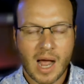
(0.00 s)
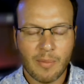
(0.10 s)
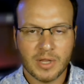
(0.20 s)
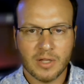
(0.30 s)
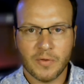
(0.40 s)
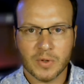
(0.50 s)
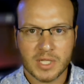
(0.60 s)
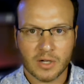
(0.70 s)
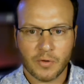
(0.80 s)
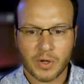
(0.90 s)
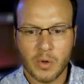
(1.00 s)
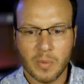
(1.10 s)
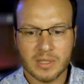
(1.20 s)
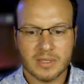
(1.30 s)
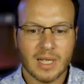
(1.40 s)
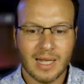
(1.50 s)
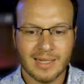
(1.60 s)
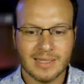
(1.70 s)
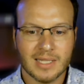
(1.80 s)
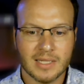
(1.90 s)
I'm with InfoSec for Humans,
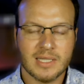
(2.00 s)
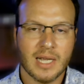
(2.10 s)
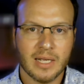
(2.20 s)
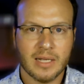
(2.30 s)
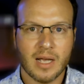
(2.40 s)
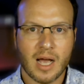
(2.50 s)
and today